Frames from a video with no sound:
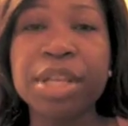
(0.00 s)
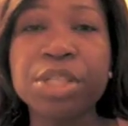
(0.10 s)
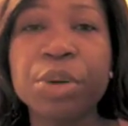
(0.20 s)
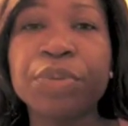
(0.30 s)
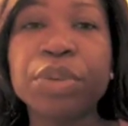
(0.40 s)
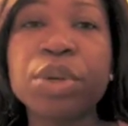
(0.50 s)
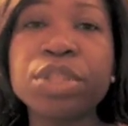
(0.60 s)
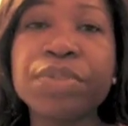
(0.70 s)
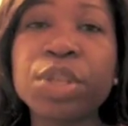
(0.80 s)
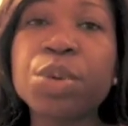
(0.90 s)
So for those
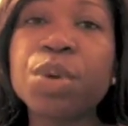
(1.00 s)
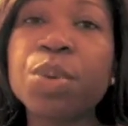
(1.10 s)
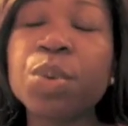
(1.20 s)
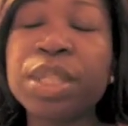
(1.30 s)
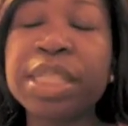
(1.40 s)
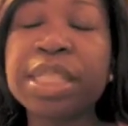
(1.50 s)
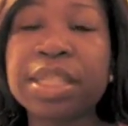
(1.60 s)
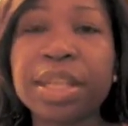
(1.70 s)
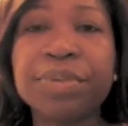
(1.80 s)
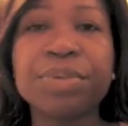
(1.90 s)
of you who are really
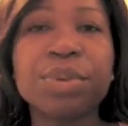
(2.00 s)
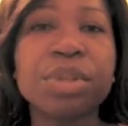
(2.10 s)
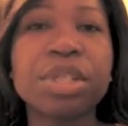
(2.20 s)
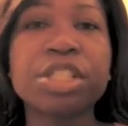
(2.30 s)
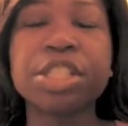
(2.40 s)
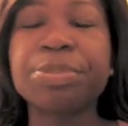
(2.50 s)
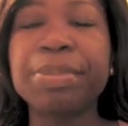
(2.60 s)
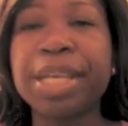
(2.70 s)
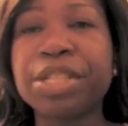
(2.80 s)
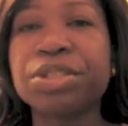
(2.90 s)
looking for just
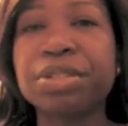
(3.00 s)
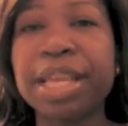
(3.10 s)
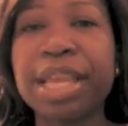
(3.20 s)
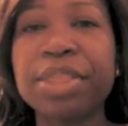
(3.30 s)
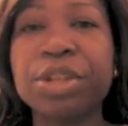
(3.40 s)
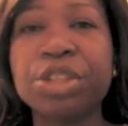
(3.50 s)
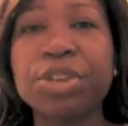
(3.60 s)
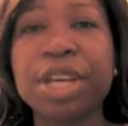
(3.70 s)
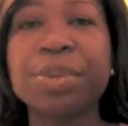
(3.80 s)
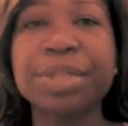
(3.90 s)
major length and you're
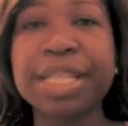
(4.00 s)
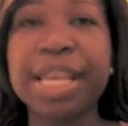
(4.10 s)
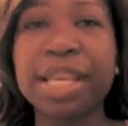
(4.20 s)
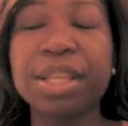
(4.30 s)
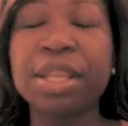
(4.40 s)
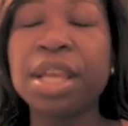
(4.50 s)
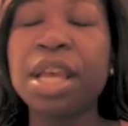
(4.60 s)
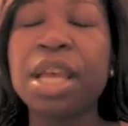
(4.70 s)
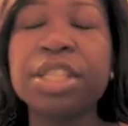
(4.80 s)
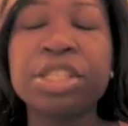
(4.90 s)
trying to retain,
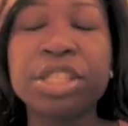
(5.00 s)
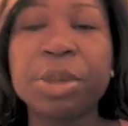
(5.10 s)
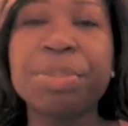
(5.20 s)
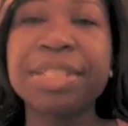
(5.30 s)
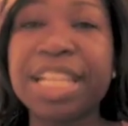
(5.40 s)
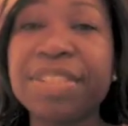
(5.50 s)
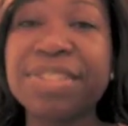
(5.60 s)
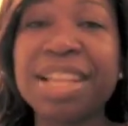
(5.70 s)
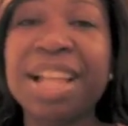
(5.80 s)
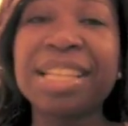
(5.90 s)
you know, protective
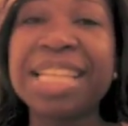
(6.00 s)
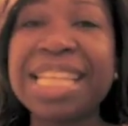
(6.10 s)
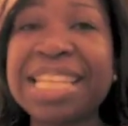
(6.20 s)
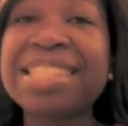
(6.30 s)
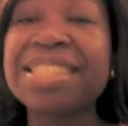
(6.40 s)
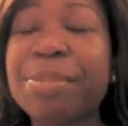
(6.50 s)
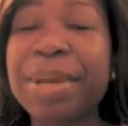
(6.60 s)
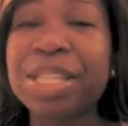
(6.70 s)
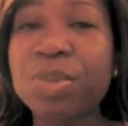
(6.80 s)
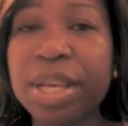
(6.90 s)
styling is the
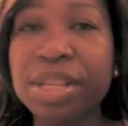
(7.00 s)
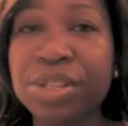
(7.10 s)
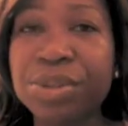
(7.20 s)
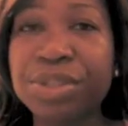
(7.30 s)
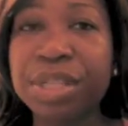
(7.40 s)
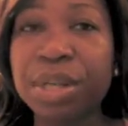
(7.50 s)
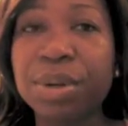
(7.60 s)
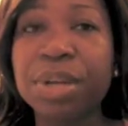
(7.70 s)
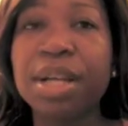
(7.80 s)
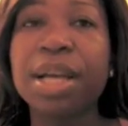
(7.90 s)
best way to do so.
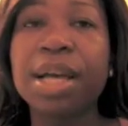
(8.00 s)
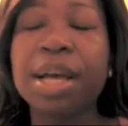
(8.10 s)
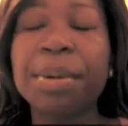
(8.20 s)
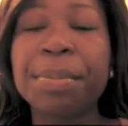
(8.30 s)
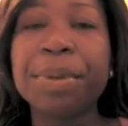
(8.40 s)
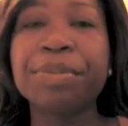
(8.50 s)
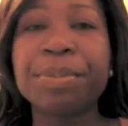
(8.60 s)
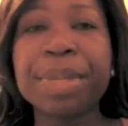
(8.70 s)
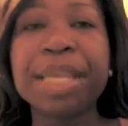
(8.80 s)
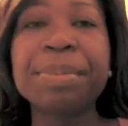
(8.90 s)
But for
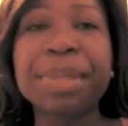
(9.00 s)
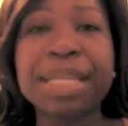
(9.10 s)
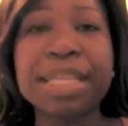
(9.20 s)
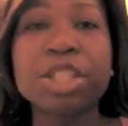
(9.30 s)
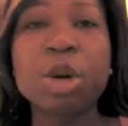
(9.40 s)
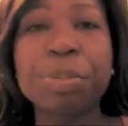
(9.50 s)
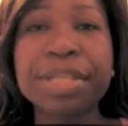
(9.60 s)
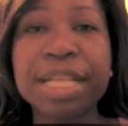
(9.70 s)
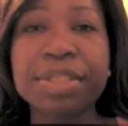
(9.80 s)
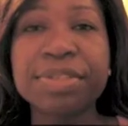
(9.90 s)
me, because I don't
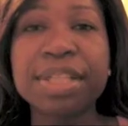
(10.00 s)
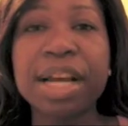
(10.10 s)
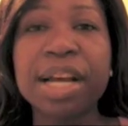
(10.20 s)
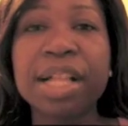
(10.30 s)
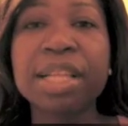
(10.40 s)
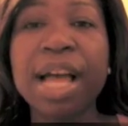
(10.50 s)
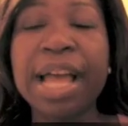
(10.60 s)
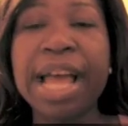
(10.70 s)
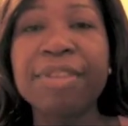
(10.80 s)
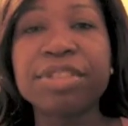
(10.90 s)
protective style, I
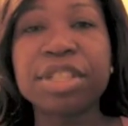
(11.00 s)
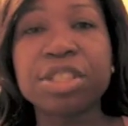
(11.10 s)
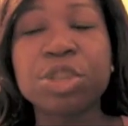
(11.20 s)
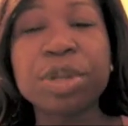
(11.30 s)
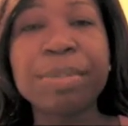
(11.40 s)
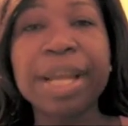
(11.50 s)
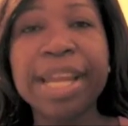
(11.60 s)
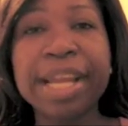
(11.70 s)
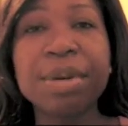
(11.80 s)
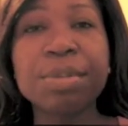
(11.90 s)
have to trim my
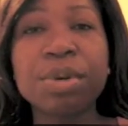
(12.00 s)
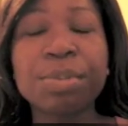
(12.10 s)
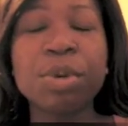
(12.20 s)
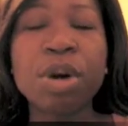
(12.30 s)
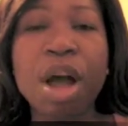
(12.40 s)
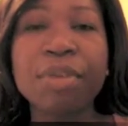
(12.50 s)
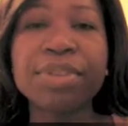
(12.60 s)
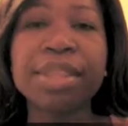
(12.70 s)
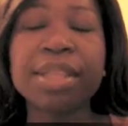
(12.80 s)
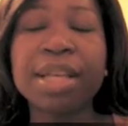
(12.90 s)
hair more
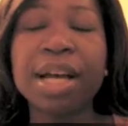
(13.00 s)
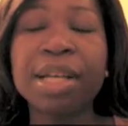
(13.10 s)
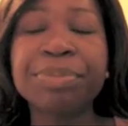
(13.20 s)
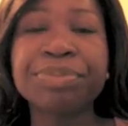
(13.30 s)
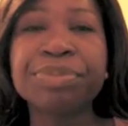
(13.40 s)
often than not.